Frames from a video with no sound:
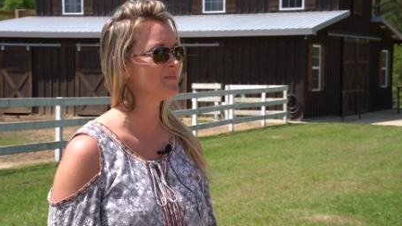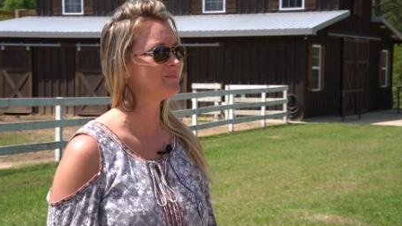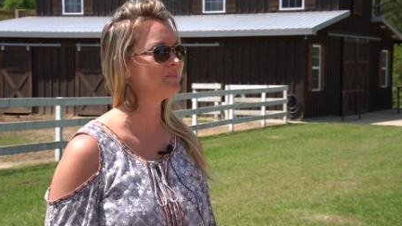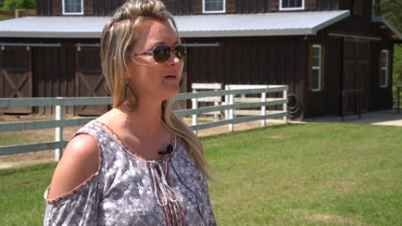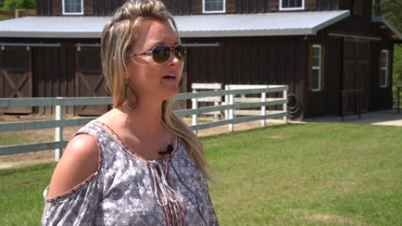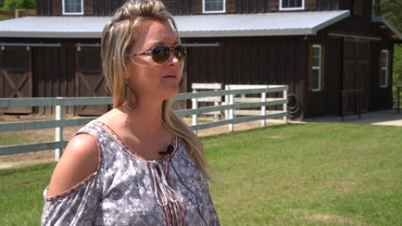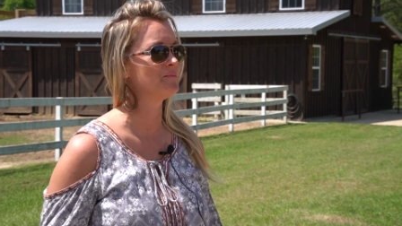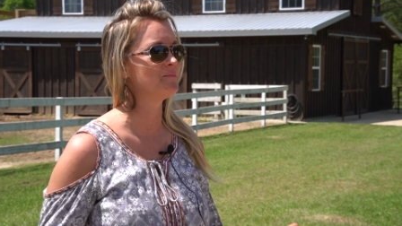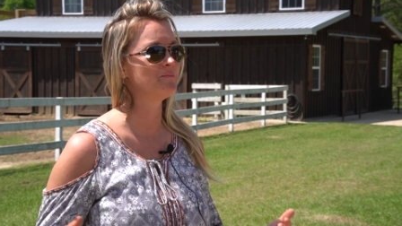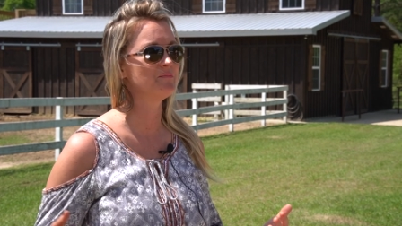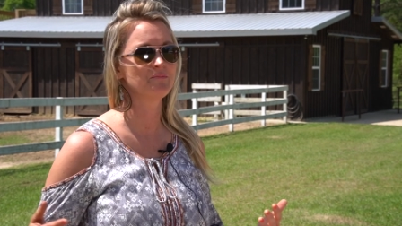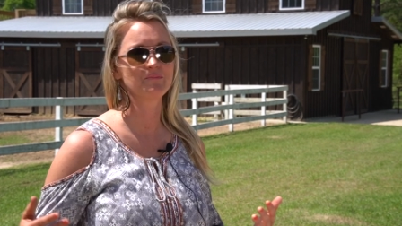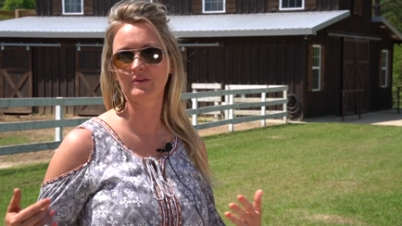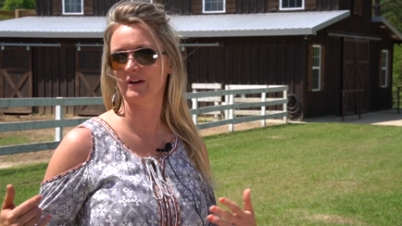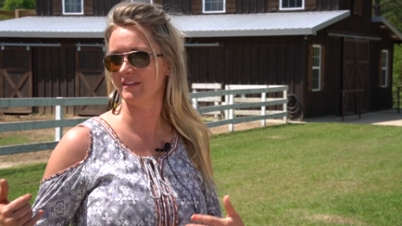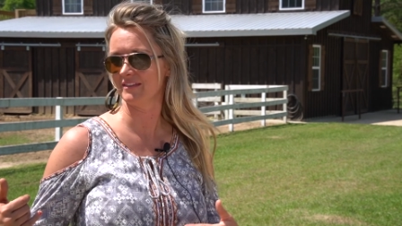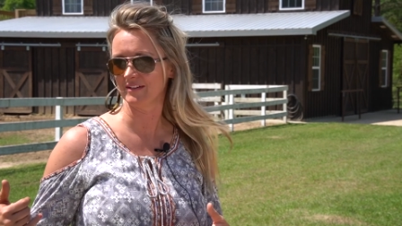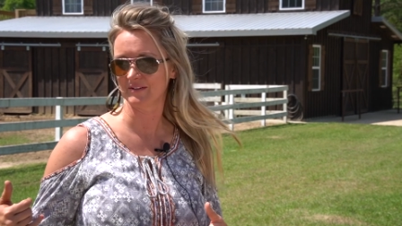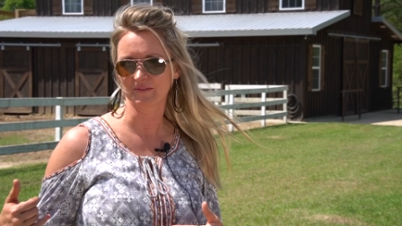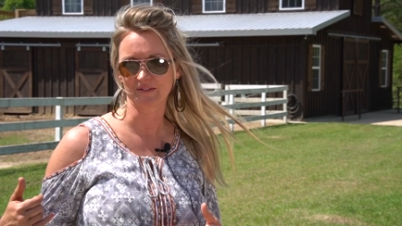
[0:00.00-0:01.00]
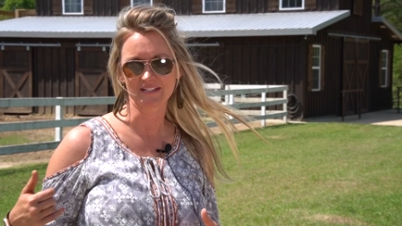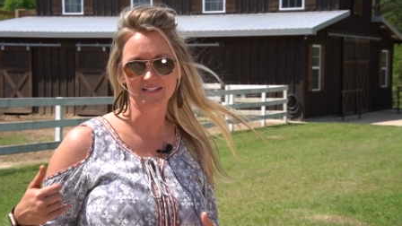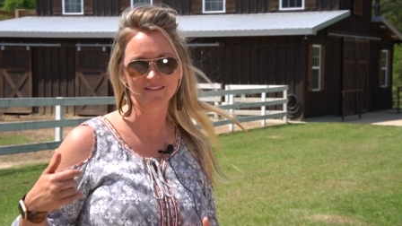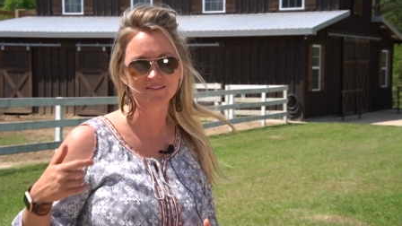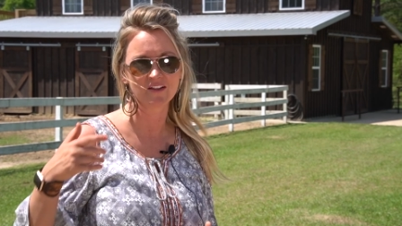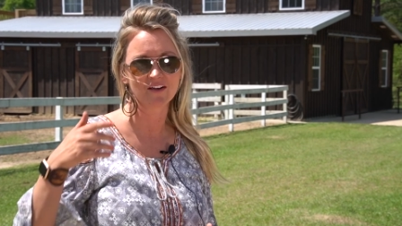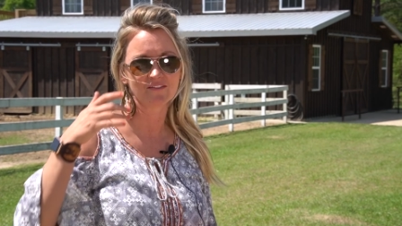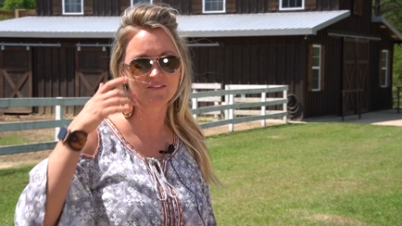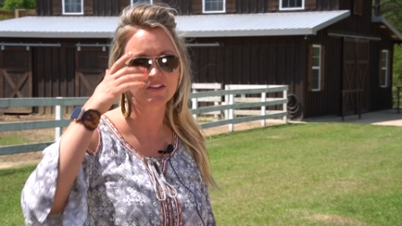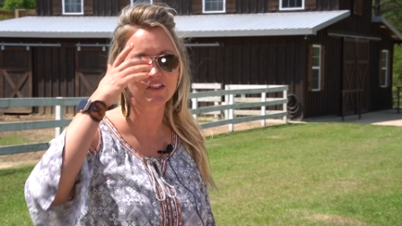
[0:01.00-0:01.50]
my brother was in
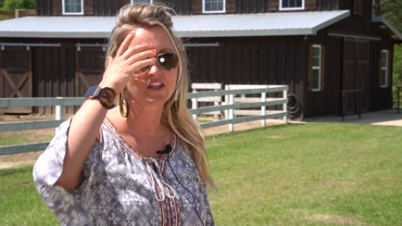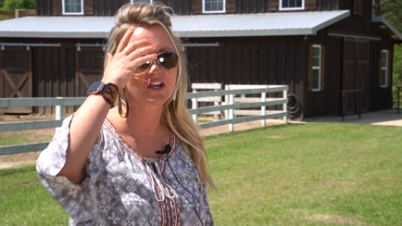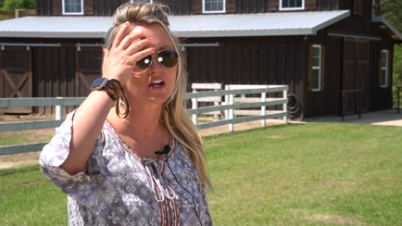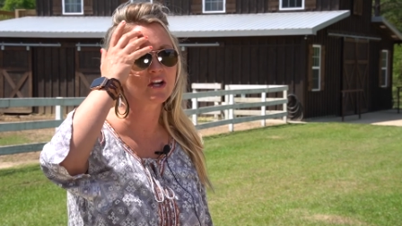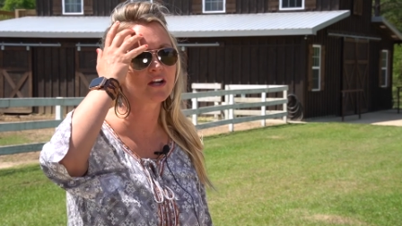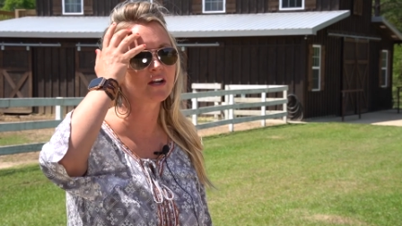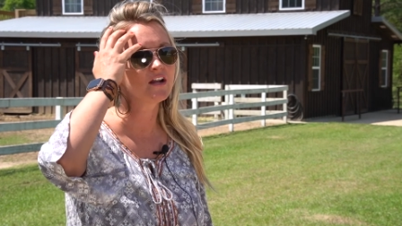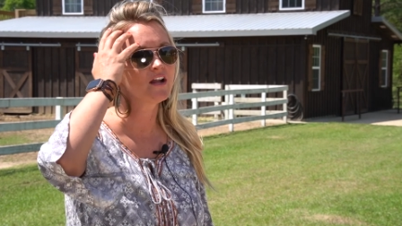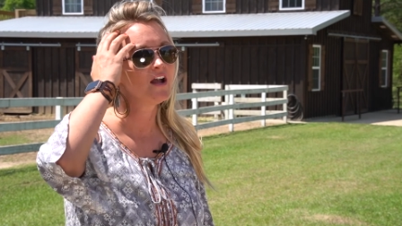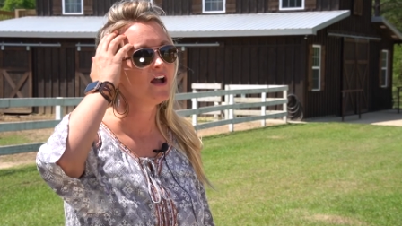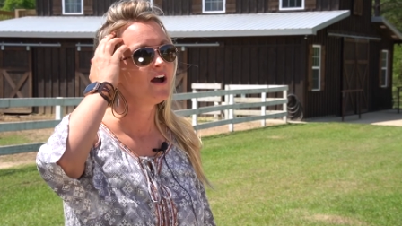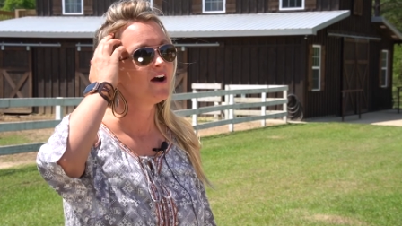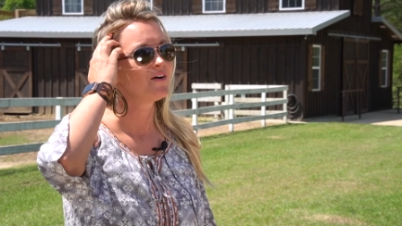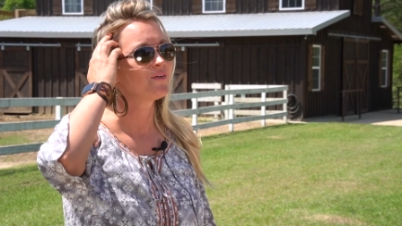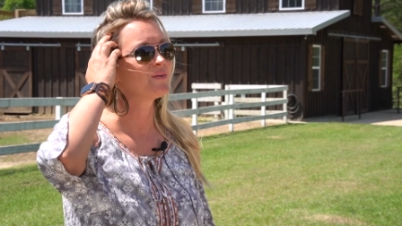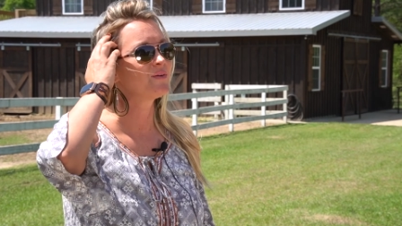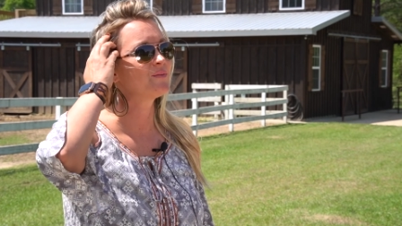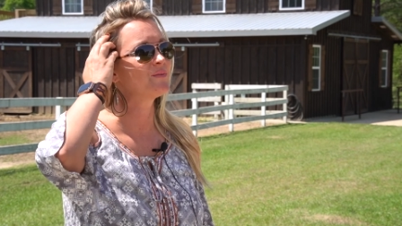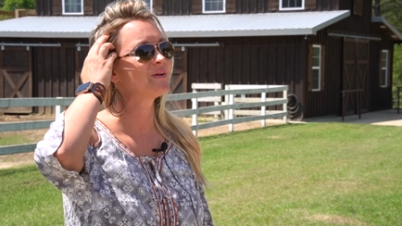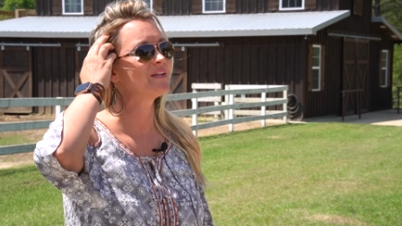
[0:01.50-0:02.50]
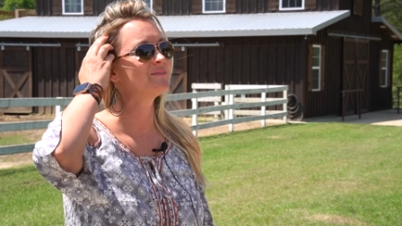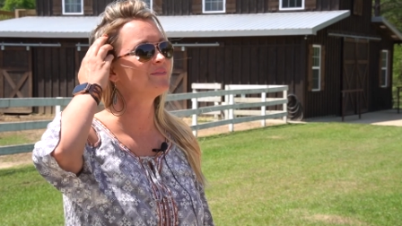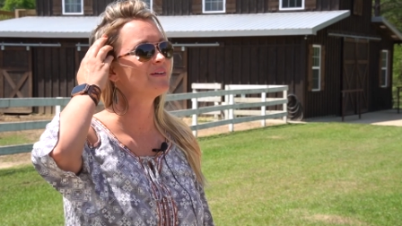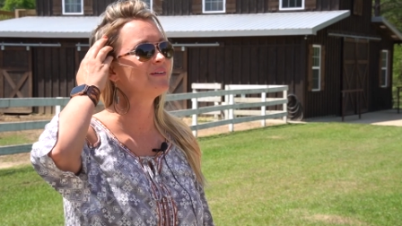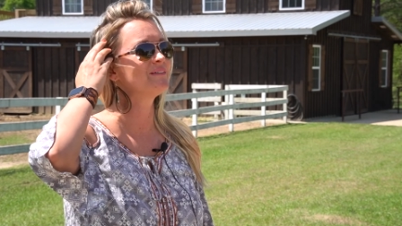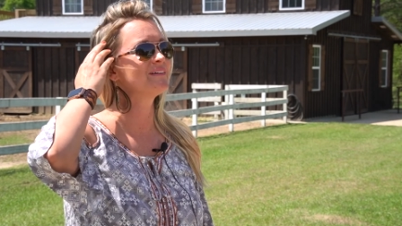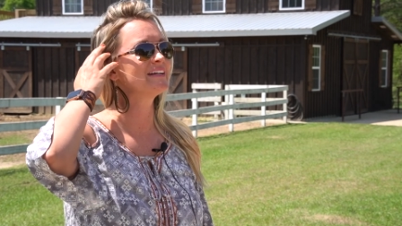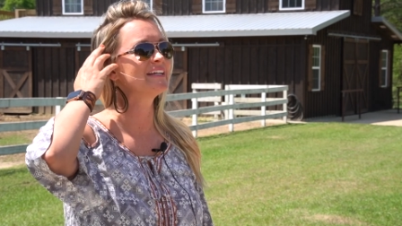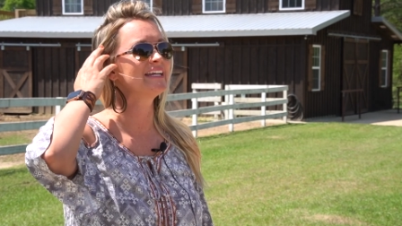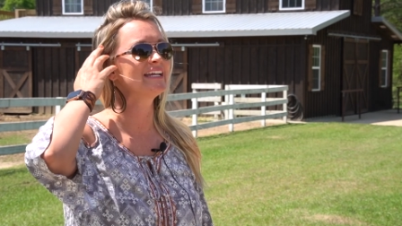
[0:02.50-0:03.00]
love with her when, when we
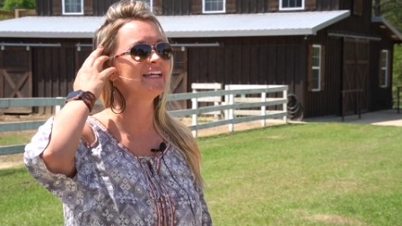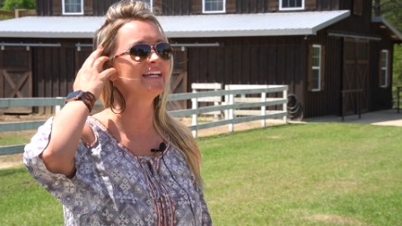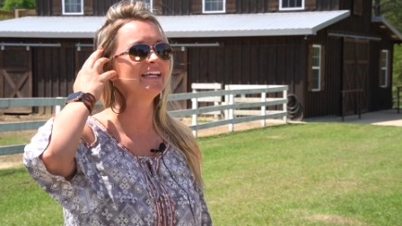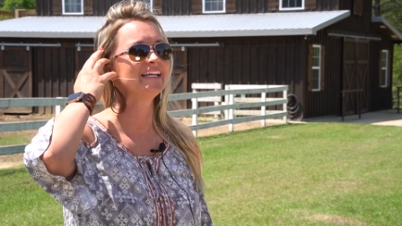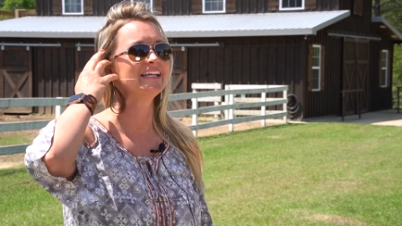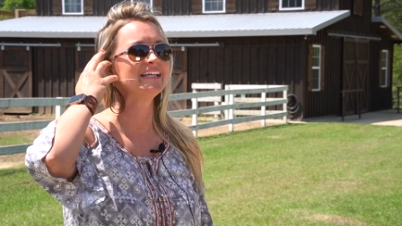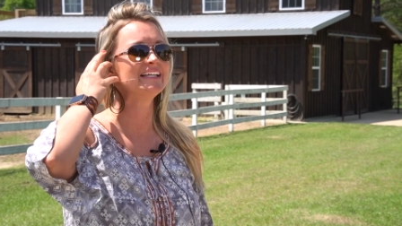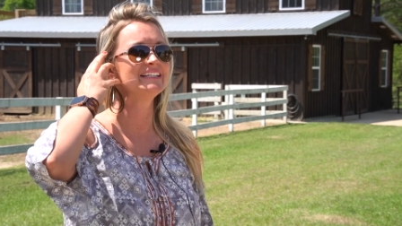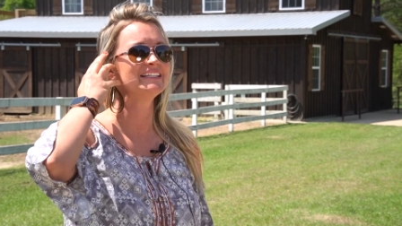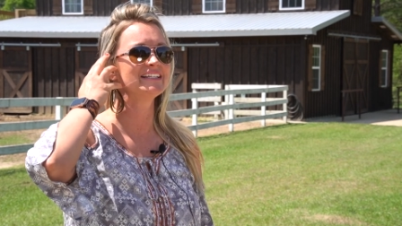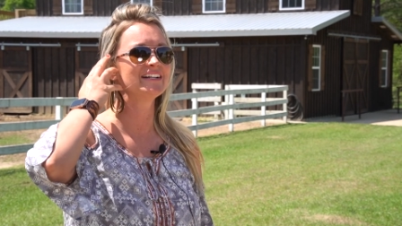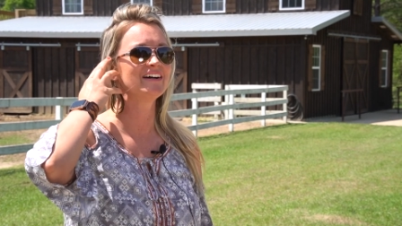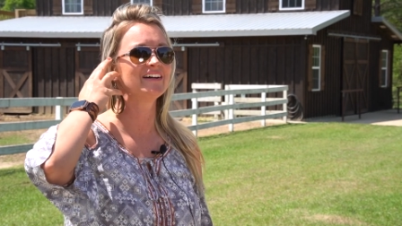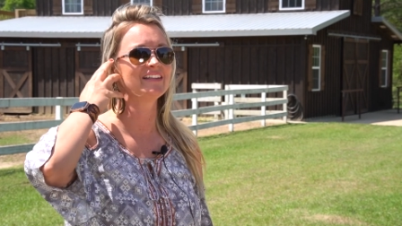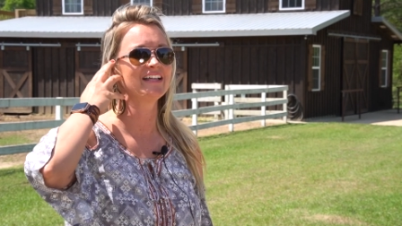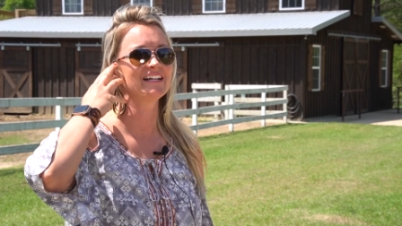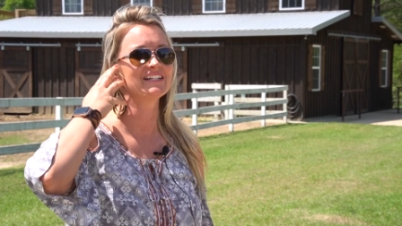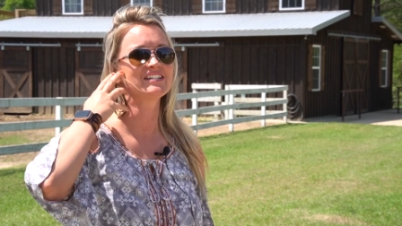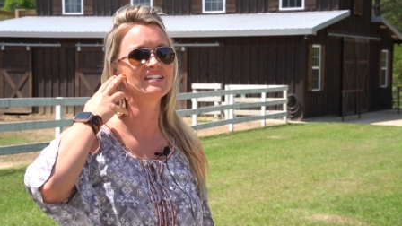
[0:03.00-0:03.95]
were kids and all that.